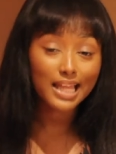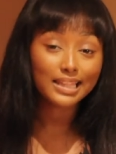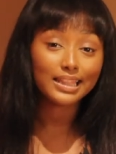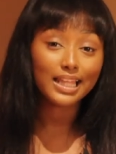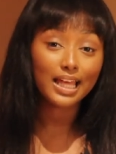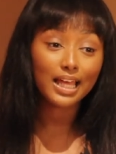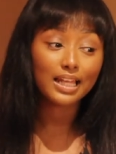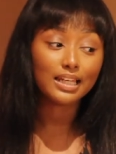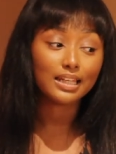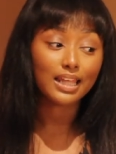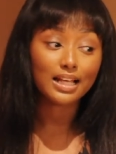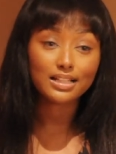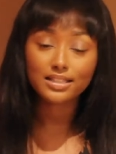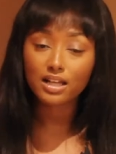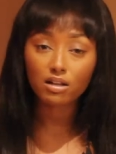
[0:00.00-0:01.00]
and then
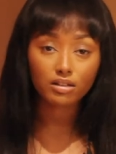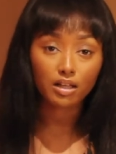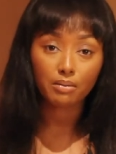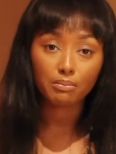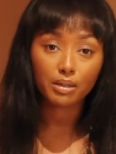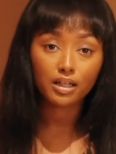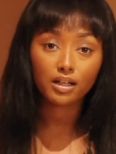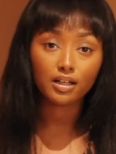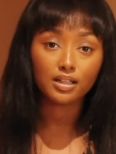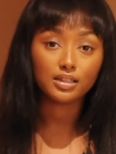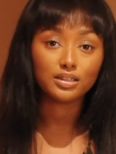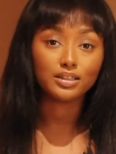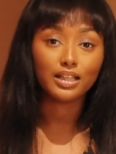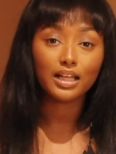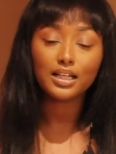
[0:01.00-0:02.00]
they sell them because
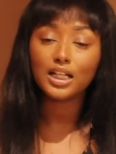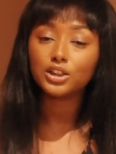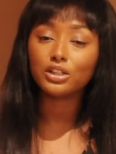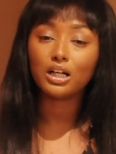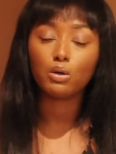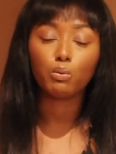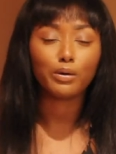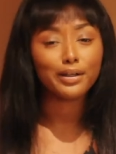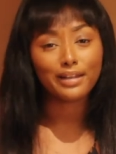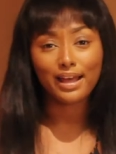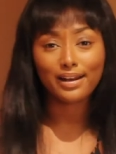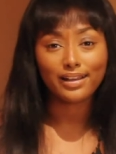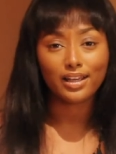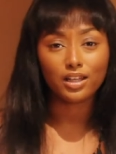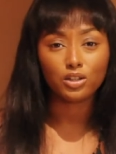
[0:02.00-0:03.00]
they're not trying to wear
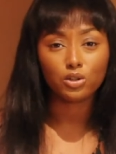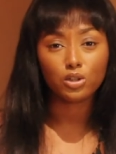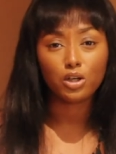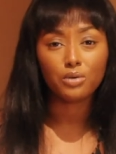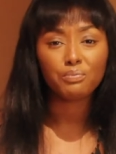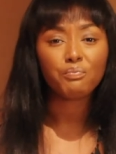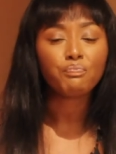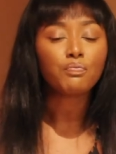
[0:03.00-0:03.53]
that again, you know?